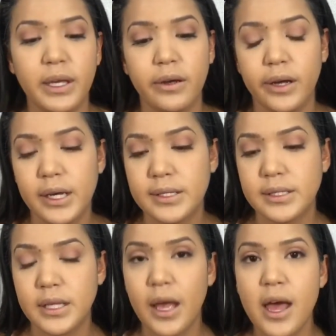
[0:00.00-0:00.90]

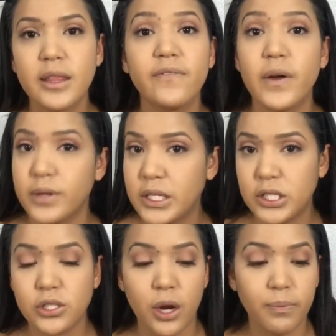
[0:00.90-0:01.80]
because the
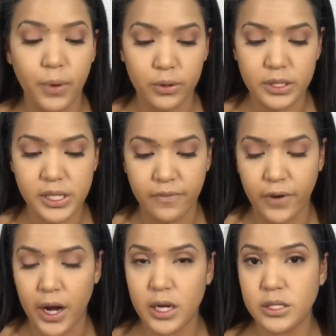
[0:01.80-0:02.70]
foundations are both
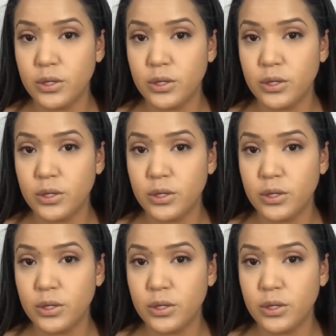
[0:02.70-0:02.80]
different.